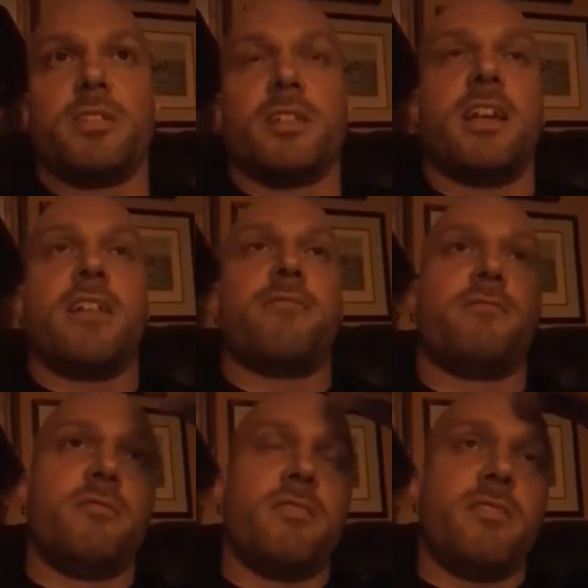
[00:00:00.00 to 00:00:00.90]
a lot of
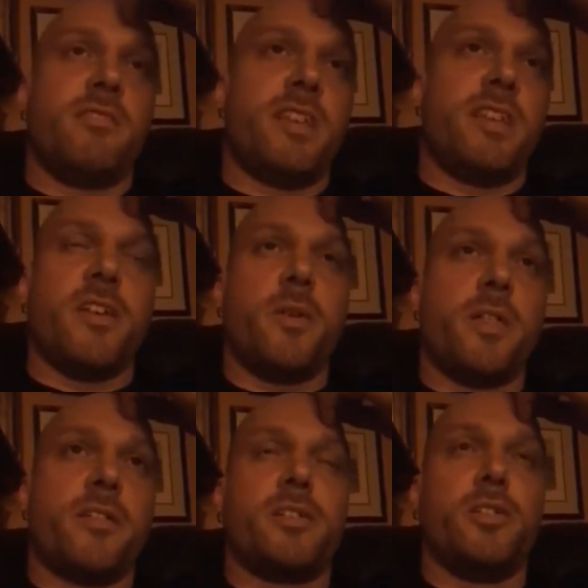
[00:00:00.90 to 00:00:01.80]
theory whether
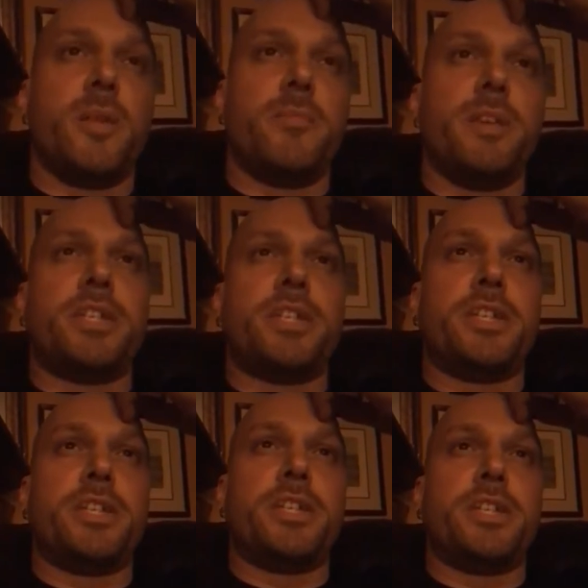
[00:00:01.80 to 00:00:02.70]
it's glute amnesia
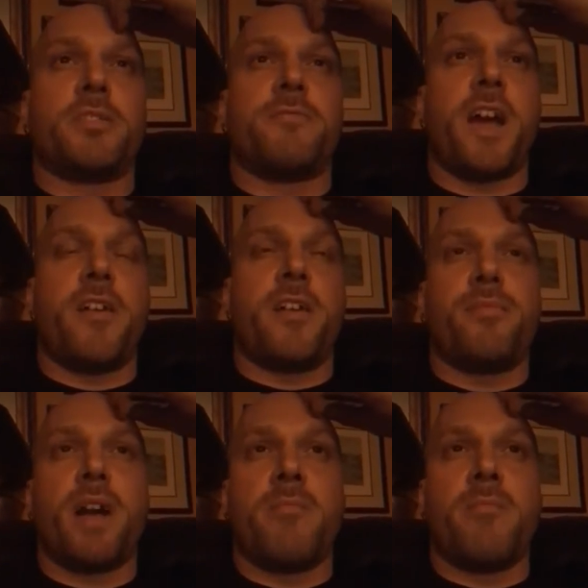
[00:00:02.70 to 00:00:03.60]
or just a firing
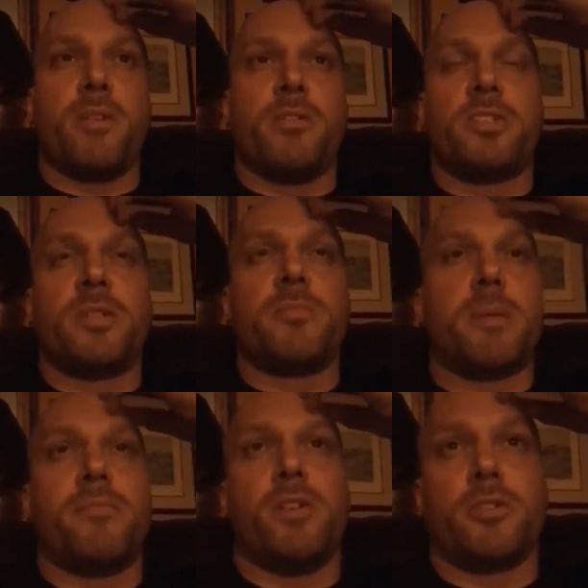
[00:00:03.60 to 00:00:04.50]
problem or some type of
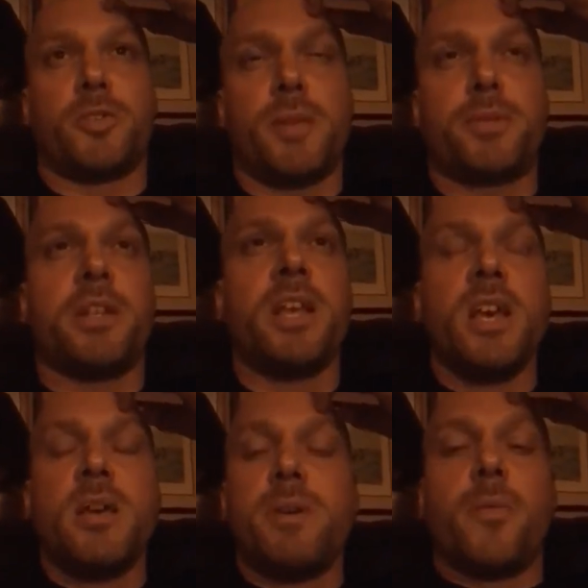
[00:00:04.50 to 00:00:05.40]
neural disruption.
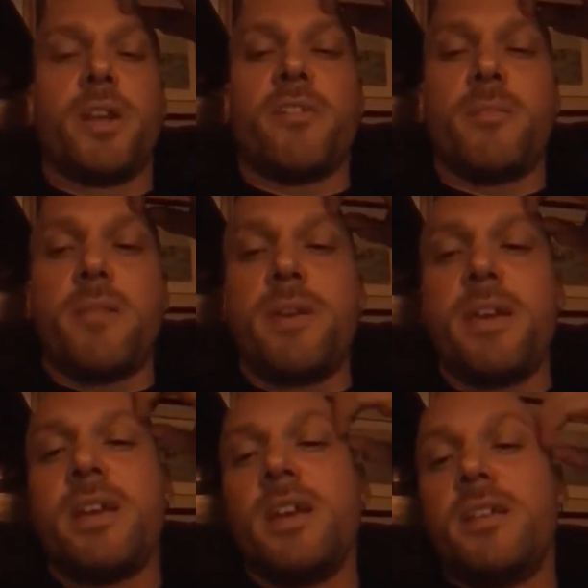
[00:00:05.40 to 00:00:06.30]
But whatever it may
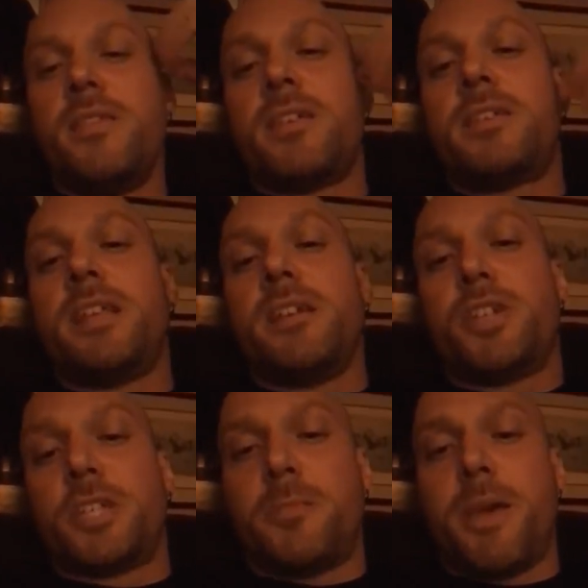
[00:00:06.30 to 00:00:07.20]
be, the
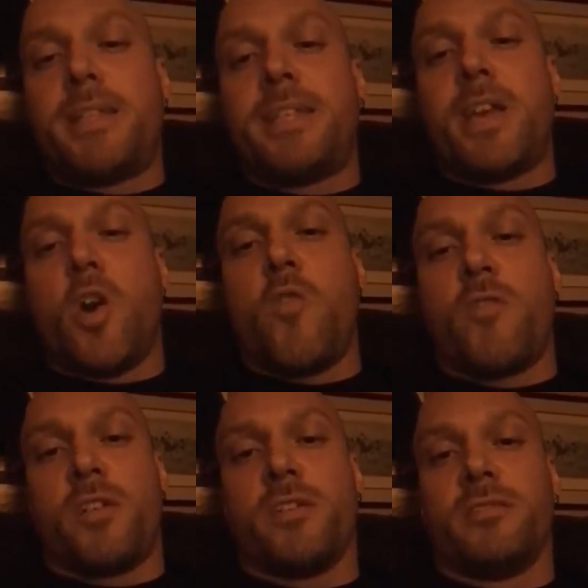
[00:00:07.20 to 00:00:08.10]
synergist may take over,
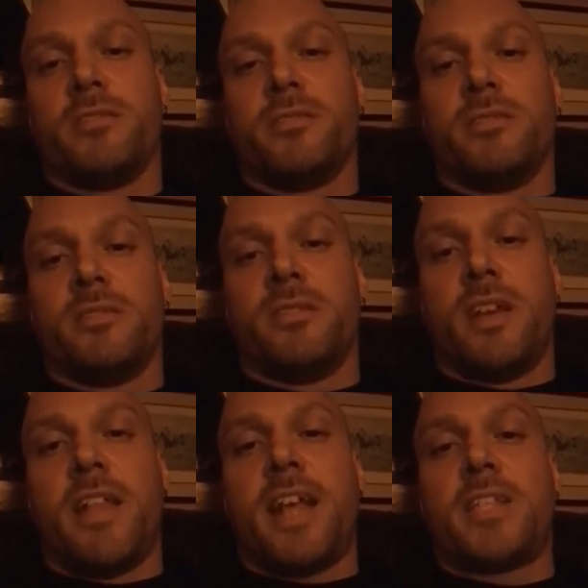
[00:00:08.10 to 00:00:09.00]
and
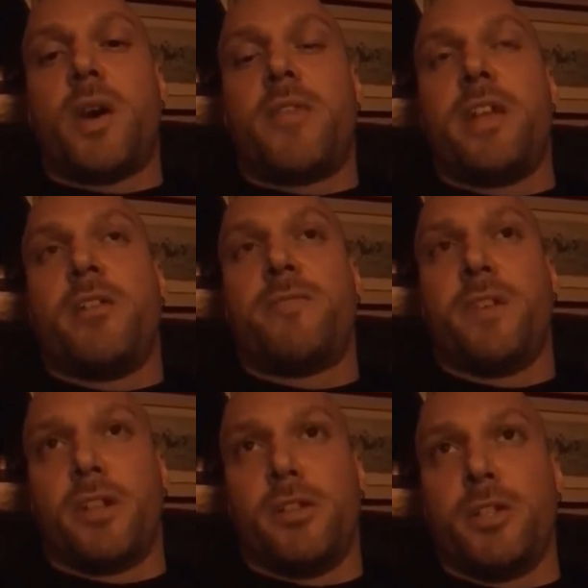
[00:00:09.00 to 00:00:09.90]
that's why I feel
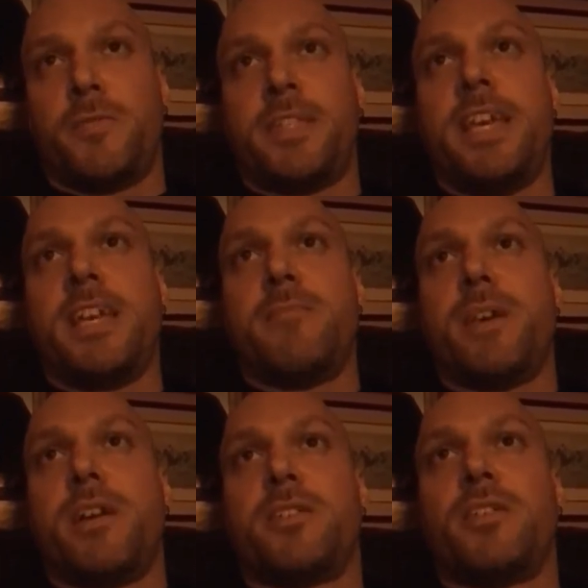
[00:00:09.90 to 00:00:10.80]
the glutes fatiguing
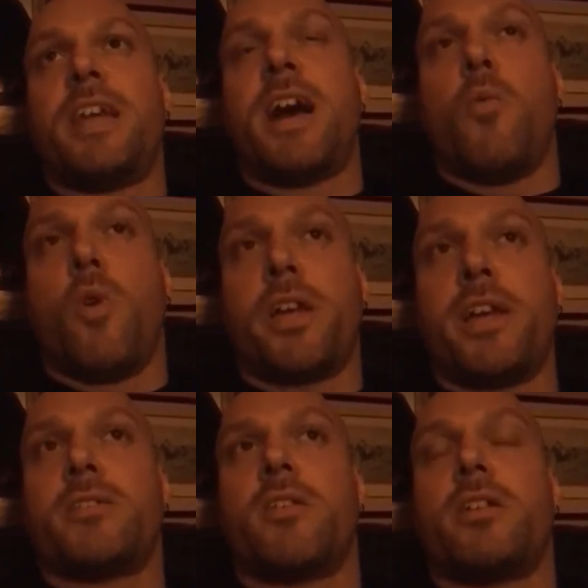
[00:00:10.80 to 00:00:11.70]
because they're not working
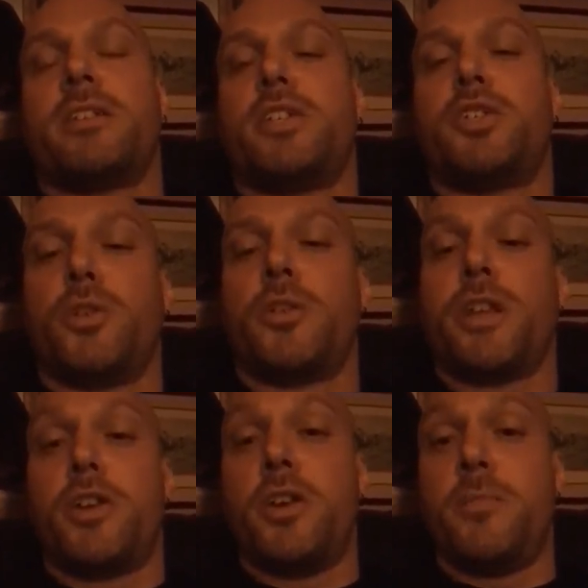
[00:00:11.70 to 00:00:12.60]
as hard as they should or they
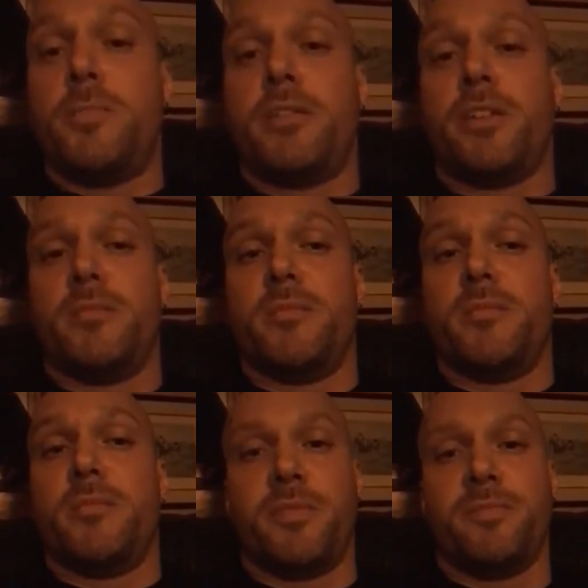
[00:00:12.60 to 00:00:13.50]
could be during the movement.